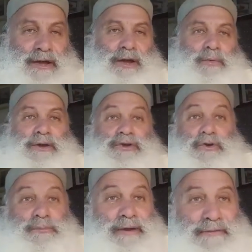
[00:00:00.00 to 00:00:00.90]
When
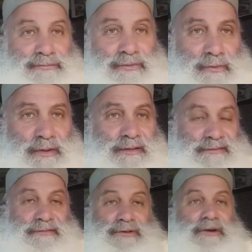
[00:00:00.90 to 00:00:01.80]
you break through the walls
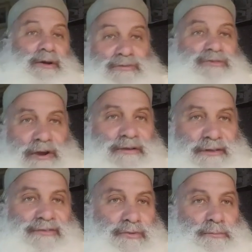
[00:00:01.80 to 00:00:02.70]
of your own
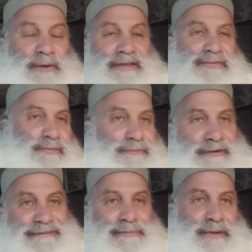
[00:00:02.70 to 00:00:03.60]
darkness, you break through
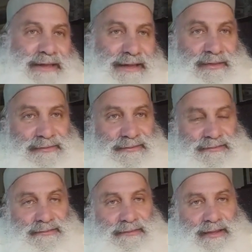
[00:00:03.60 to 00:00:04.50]
for everybody
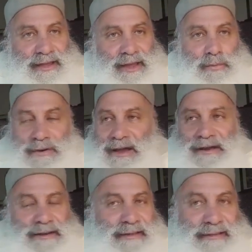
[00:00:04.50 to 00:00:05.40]
else. We
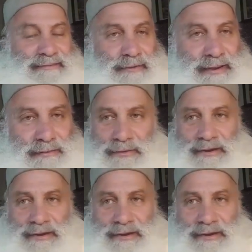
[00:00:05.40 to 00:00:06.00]
are in an integrated